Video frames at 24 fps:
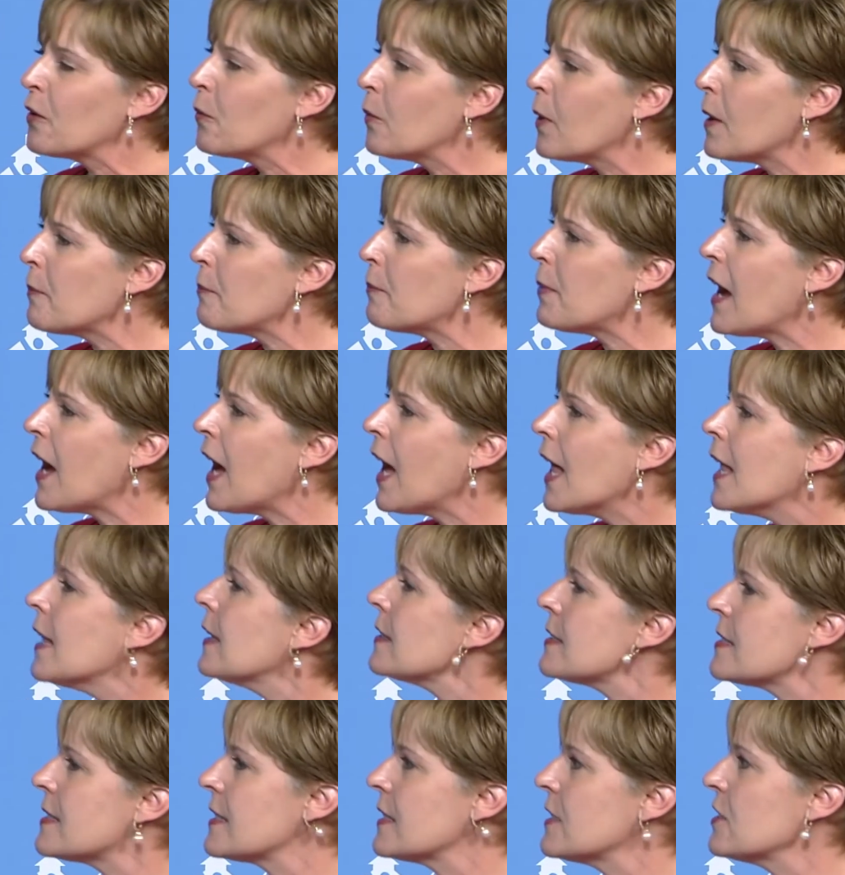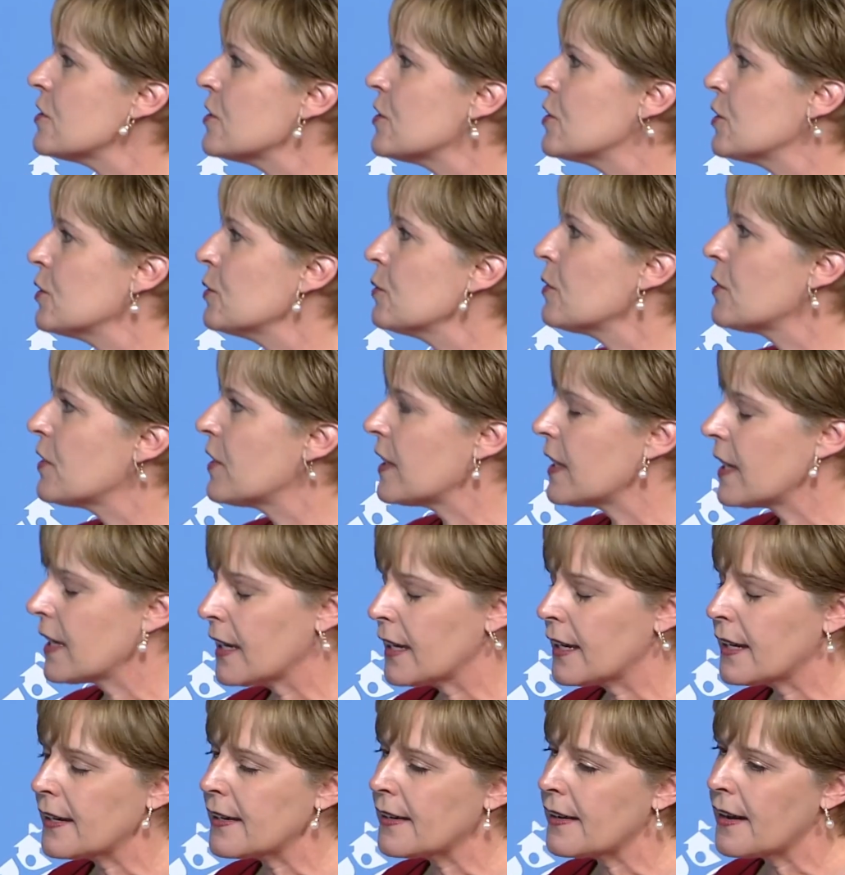What policies do you
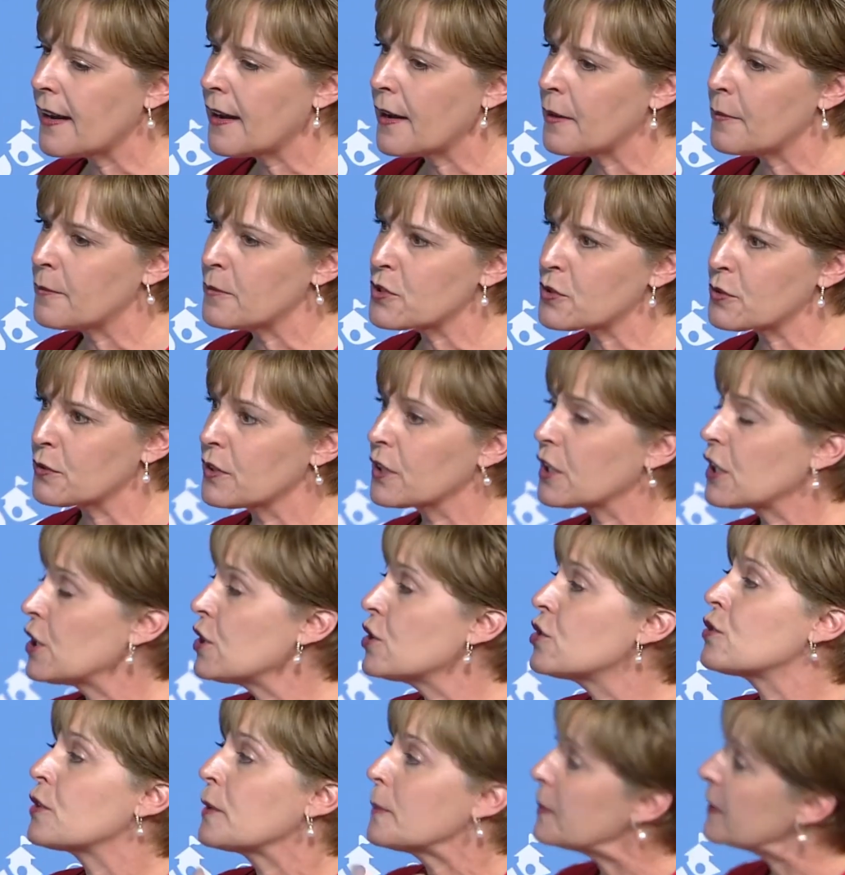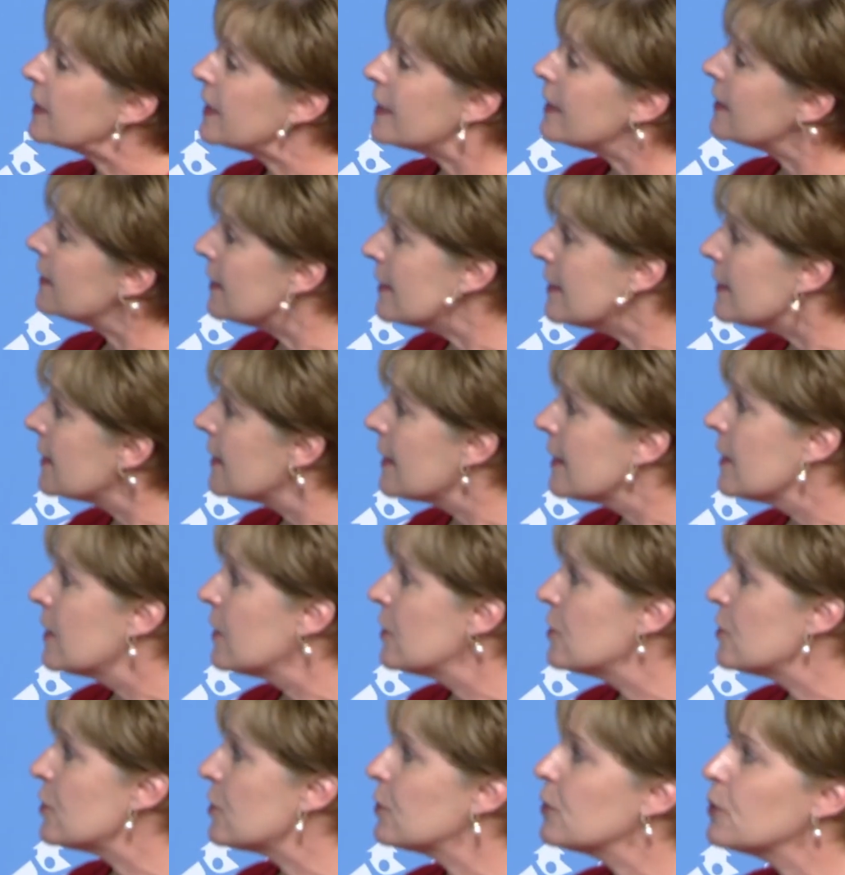think um, sort of contributed
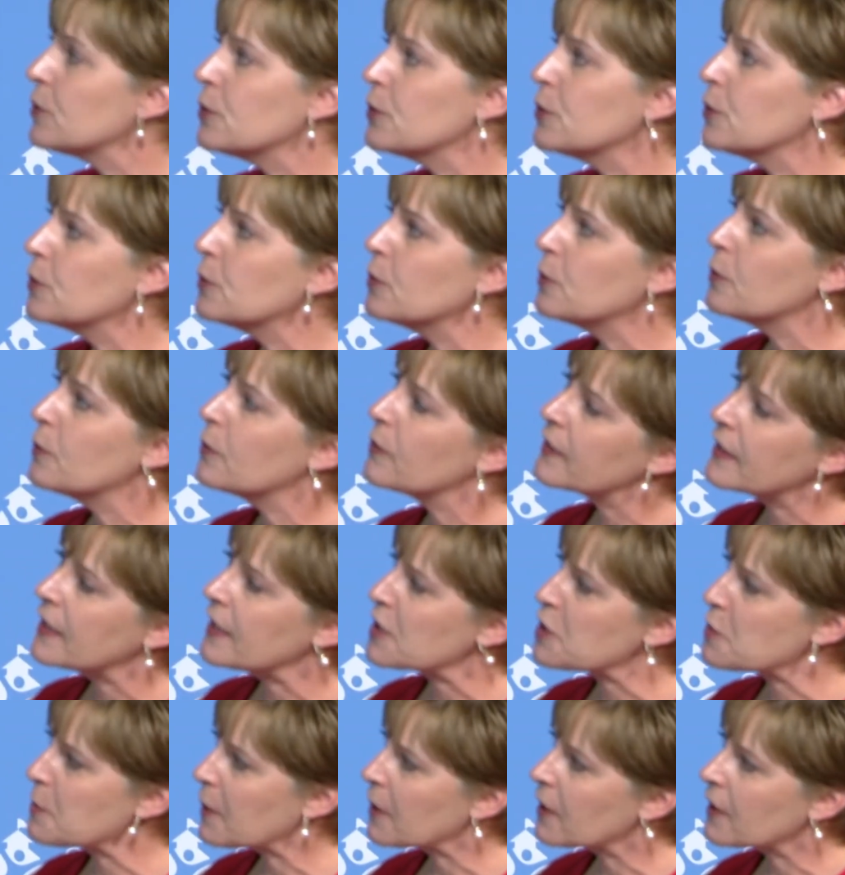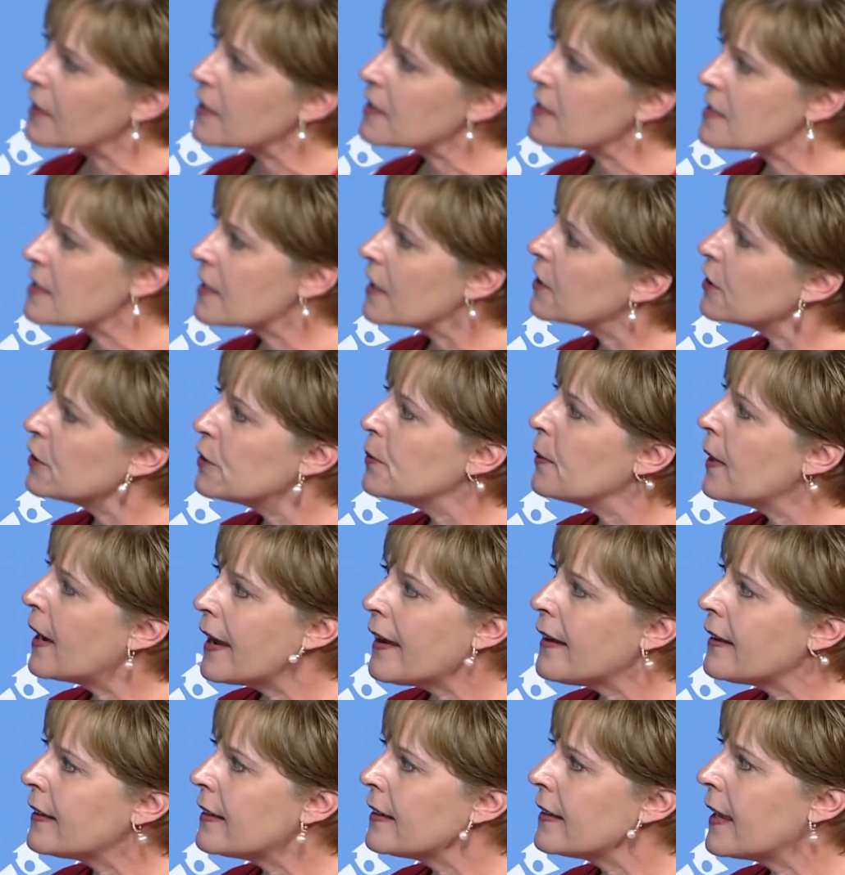to the experience that you
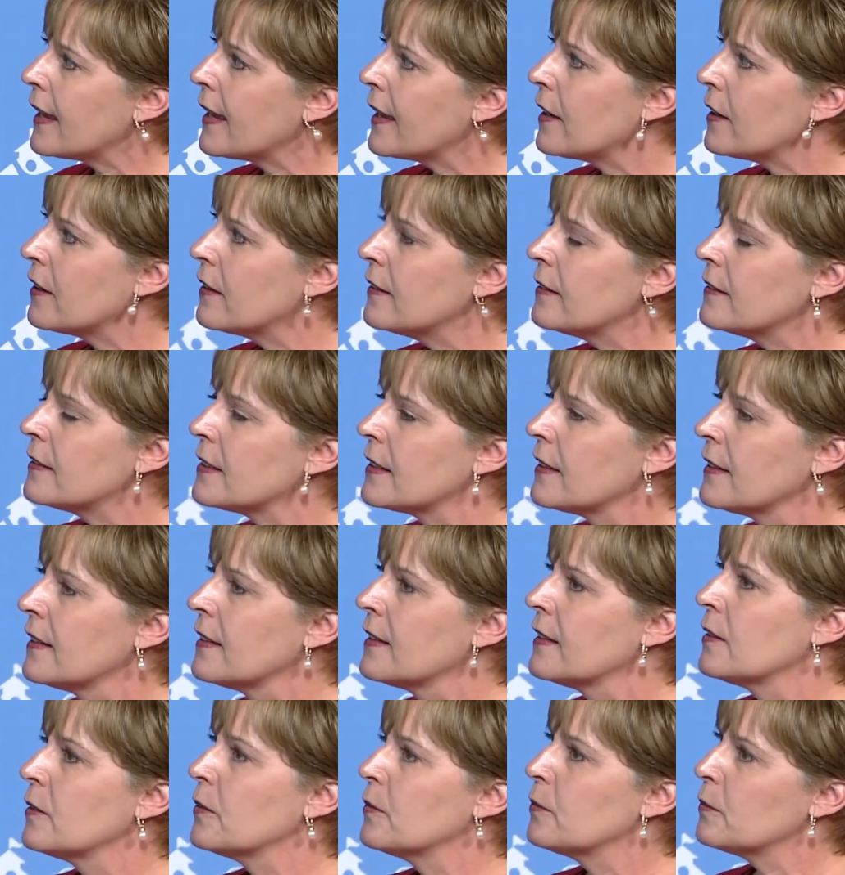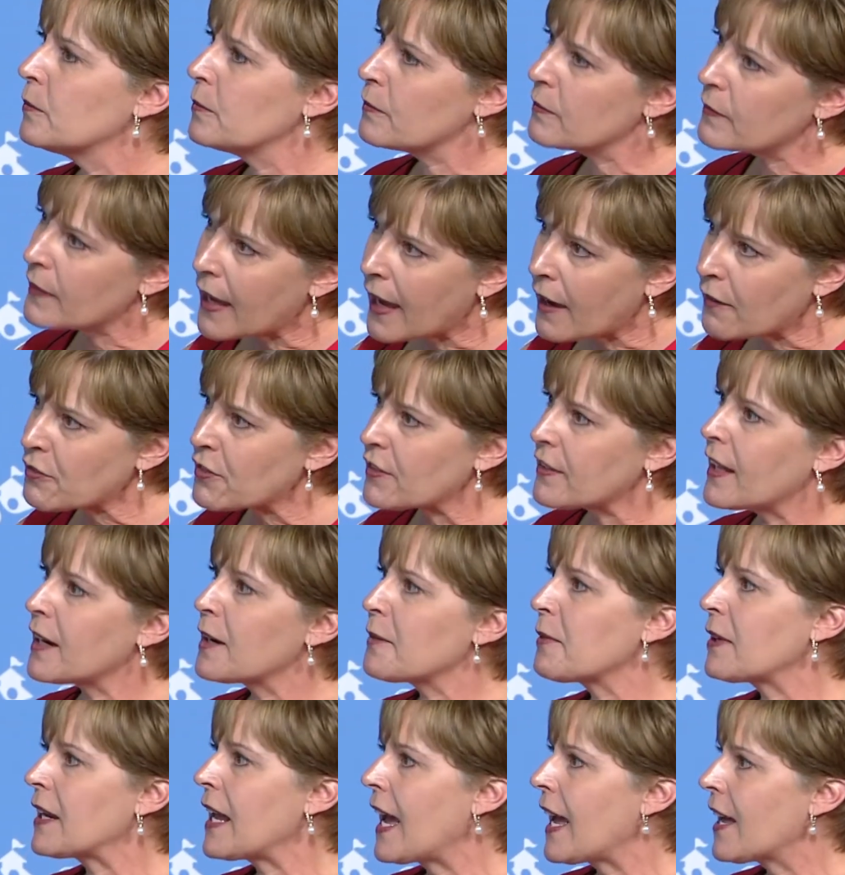had? And after that,
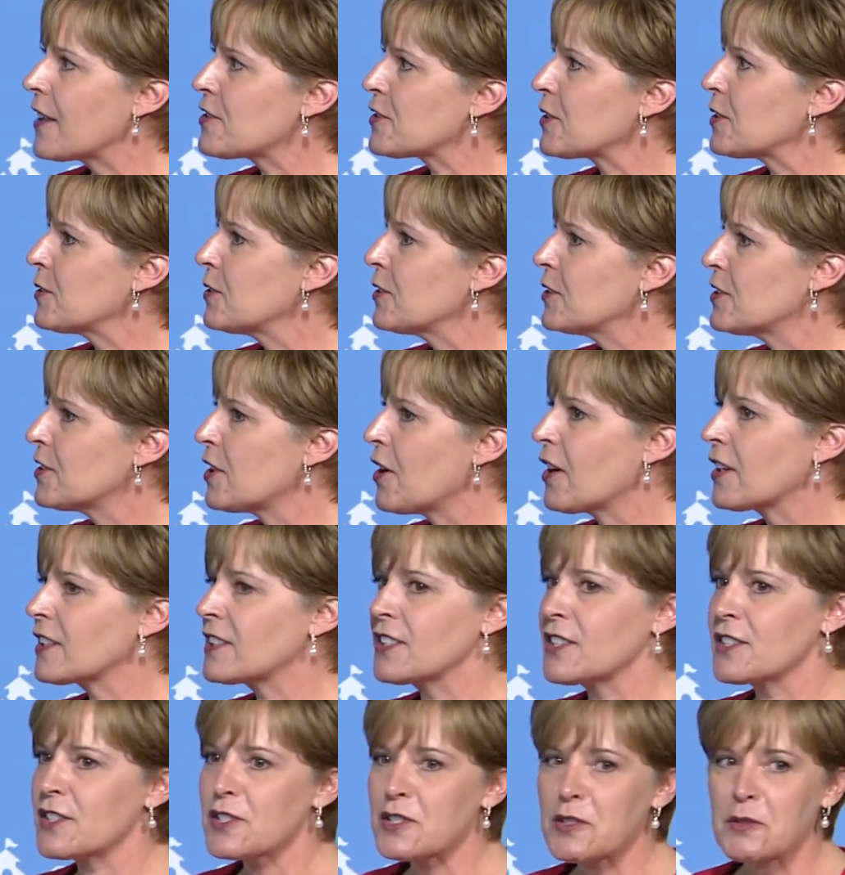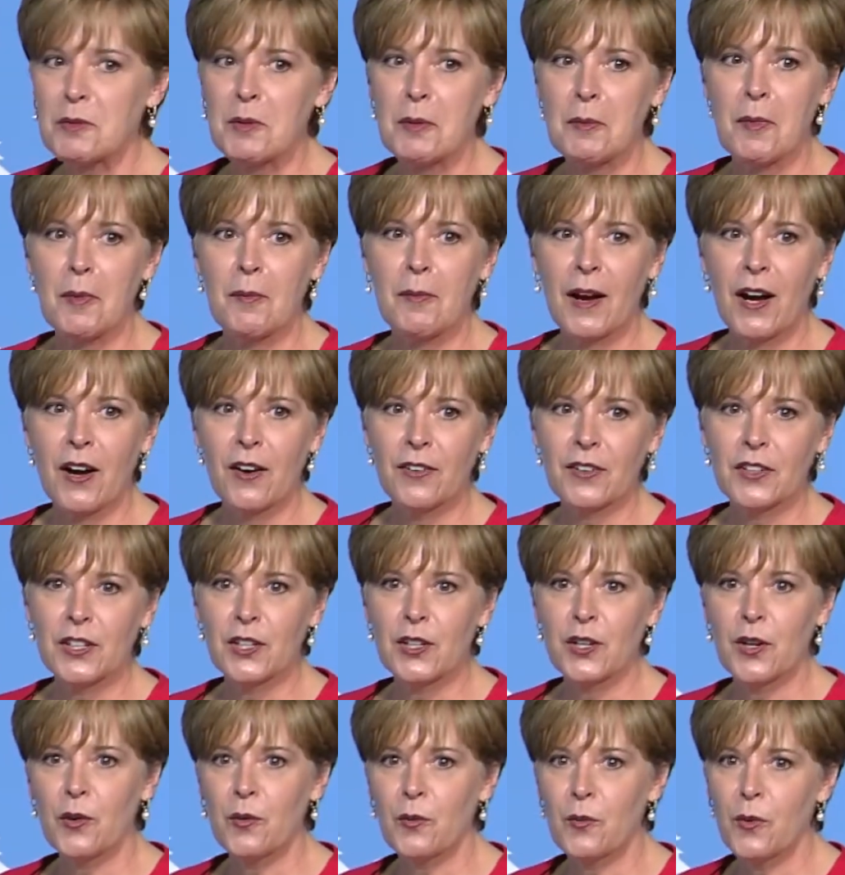I'm going to ask you to talk to this room about
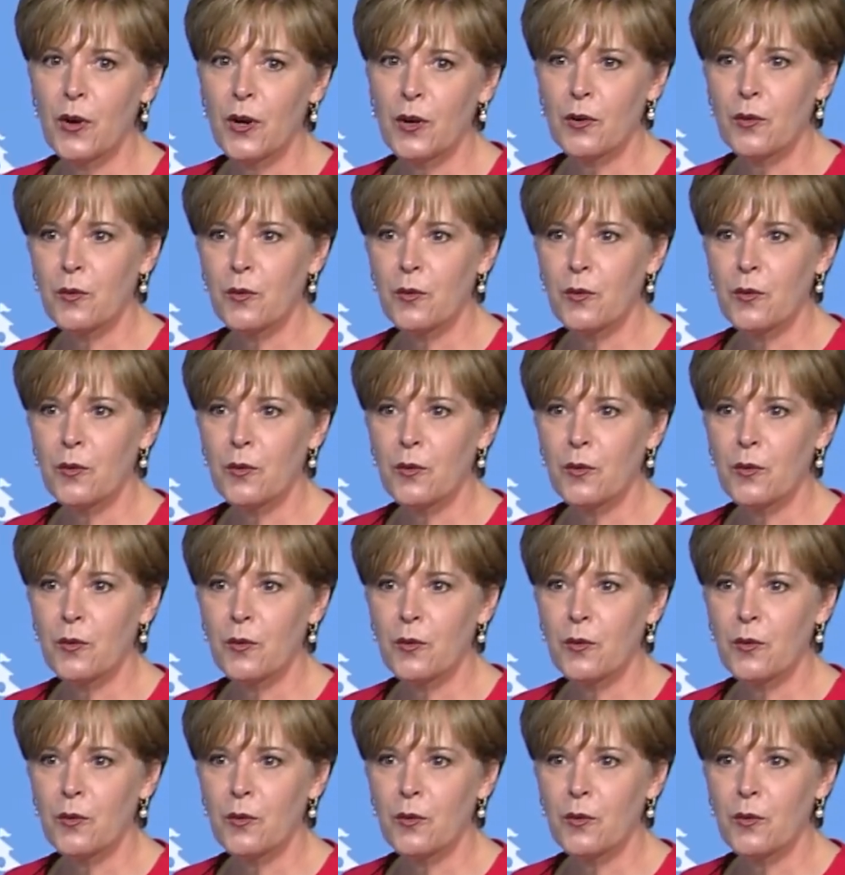you know what